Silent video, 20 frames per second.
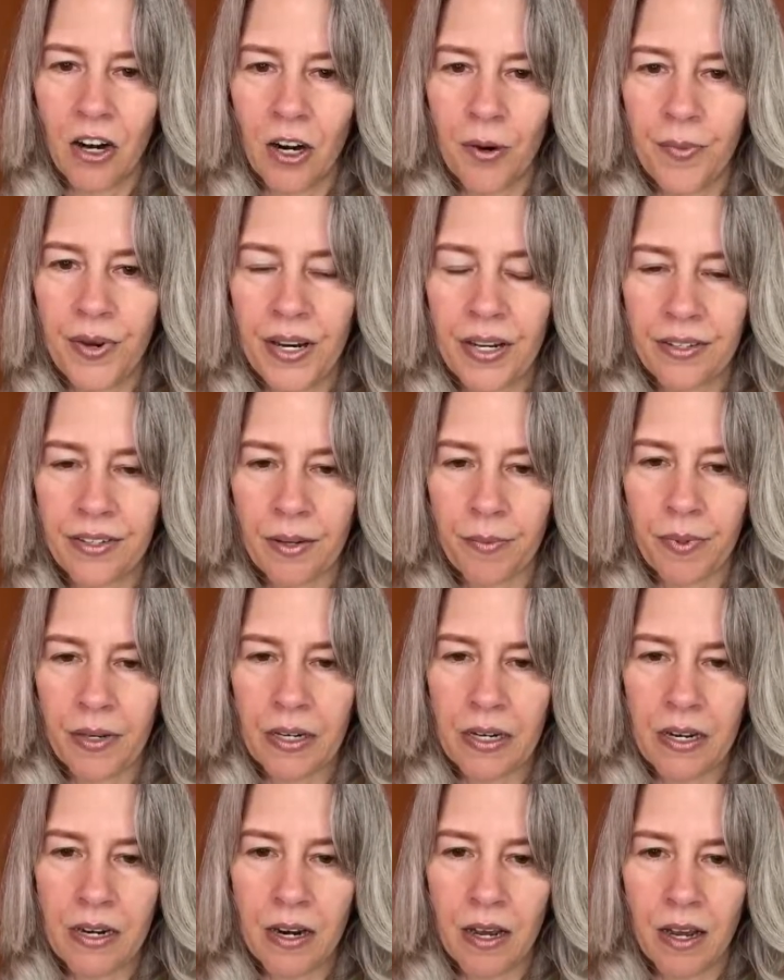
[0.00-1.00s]
Harmony's up
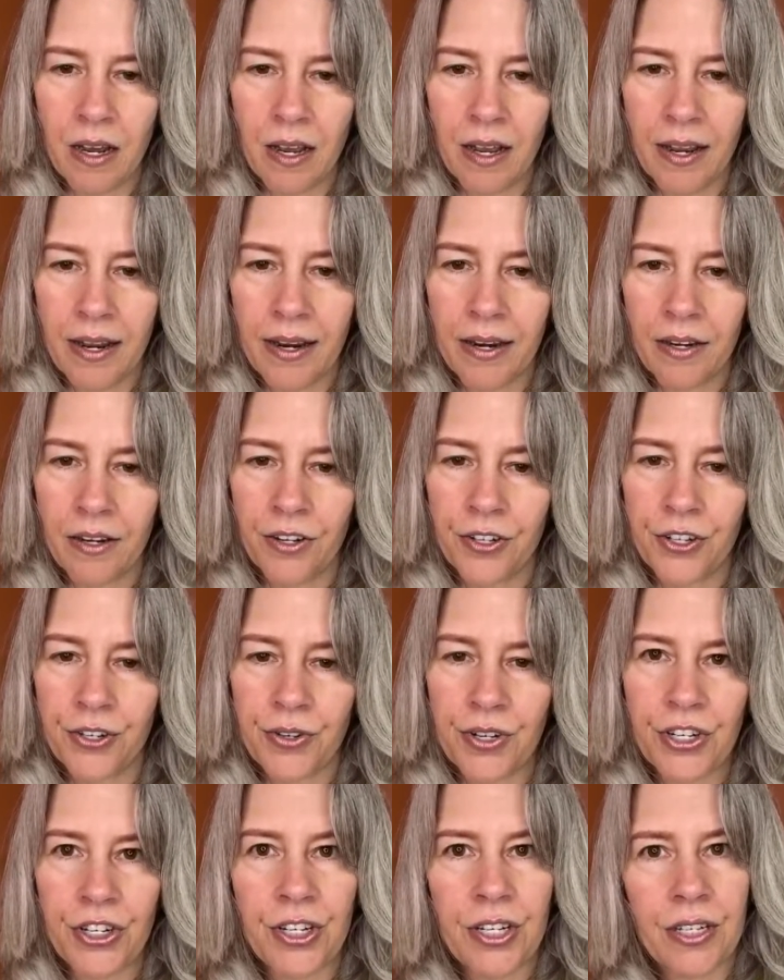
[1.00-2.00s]
at a 9.
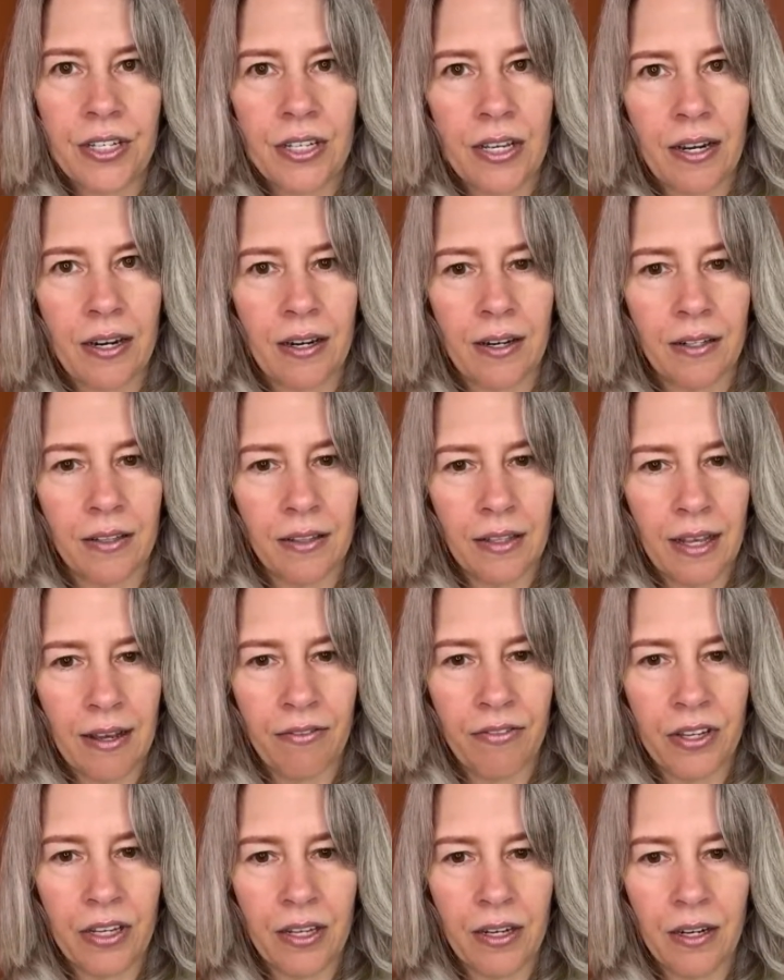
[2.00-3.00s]
Shrishti's at an
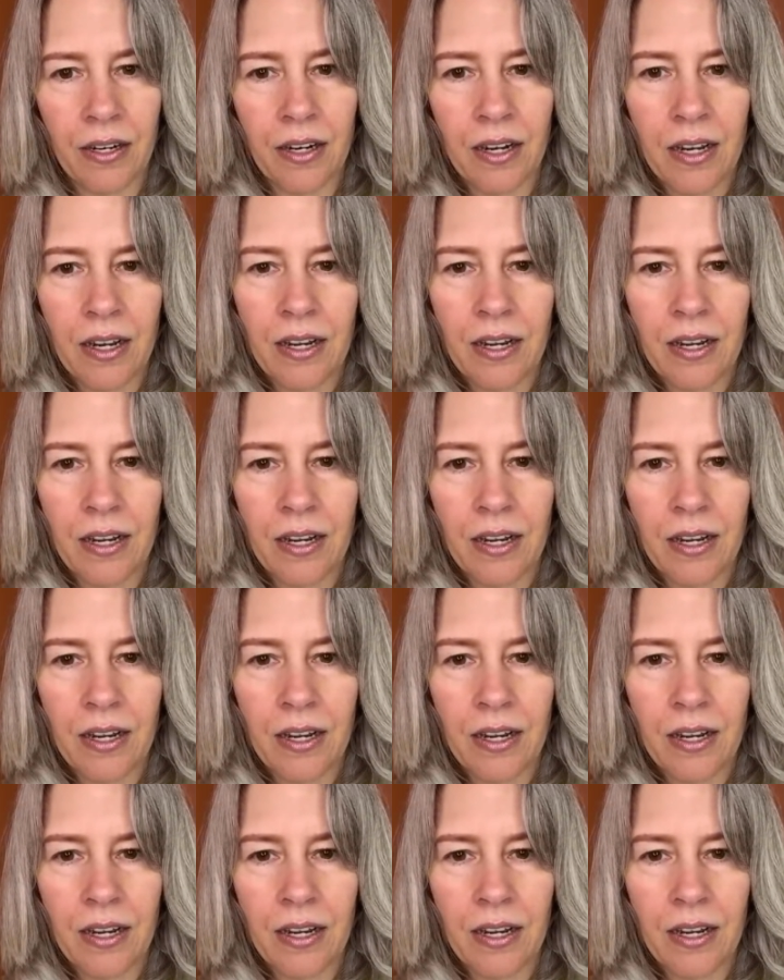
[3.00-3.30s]
11.